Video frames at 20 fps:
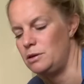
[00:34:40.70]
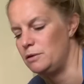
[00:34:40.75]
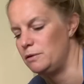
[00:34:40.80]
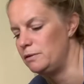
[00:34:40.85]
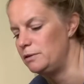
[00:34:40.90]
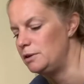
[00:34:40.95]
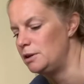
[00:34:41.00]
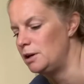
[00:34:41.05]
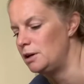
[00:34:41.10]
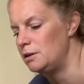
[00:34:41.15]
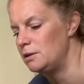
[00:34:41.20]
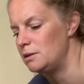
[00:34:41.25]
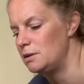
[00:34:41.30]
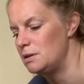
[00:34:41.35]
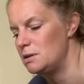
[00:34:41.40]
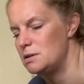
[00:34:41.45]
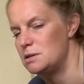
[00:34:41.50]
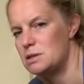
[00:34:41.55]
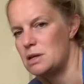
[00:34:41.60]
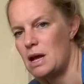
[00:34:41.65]
Done
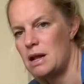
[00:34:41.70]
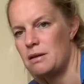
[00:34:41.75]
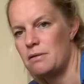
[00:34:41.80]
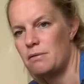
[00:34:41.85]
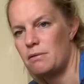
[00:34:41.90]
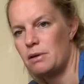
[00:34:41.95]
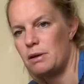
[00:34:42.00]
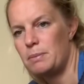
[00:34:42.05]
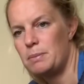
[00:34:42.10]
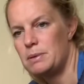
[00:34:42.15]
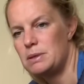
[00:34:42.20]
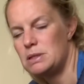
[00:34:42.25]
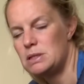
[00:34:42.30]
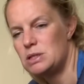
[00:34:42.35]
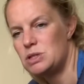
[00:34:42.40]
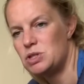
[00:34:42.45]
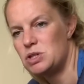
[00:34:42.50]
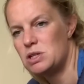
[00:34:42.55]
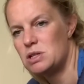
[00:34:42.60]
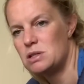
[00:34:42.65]
10
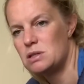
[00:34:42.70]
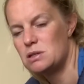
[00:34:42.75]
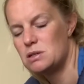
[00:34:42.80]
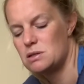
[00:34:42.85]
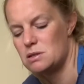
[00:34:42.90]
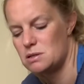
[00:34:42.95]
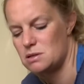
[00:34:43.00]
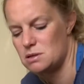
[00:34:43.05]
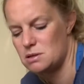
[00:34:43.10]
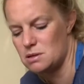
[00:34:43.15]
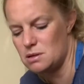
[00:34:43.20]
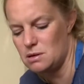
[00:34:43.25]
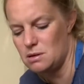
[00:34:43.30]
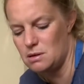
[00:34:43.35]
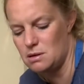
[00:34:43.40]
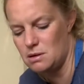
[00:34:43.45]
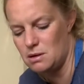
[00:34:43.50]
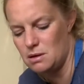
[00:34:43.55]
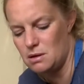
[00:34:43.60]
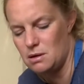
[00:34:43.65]
repetitions,
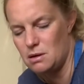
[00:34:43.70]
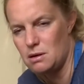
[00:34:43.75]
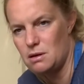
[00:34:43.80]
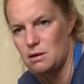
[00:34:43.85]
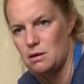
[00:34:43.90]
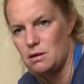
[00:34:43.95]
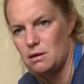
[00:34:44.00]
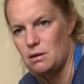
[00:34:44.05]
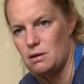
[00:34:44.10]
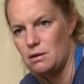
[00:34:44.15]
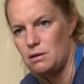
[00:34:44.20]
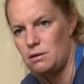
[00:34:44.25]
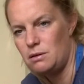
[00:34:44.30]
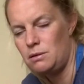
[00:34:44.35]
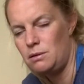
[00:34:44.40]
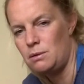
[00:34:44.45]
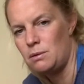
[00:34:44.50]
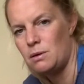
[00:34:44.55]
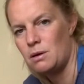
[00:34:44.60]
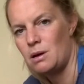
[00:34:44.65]

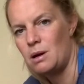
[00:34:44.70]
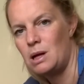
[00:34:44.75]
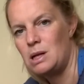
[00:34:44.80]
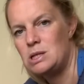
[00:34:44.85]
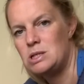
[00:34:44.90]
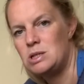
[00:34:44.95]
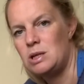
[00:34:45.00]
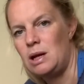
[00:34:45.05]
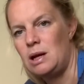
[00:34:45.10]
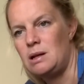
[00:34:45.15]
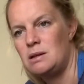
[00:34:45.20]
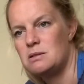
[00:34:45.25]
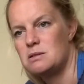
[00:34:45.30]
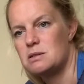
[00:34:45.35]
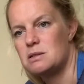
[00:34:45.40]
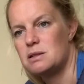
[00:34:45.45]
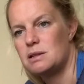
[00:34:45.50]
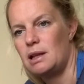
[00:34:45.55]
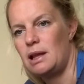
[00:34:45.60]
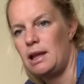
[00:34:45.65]
we're going to
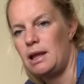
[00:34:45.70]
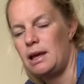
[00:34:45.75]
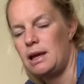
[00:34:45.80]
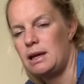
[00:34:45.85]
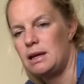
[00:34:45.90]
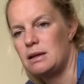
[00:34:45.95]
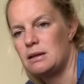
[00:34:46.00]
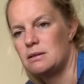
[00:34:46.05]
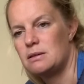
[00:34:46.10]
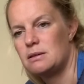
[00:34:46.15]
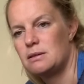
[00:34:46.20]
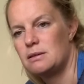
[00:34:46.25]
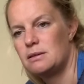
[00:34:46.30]
change the legs.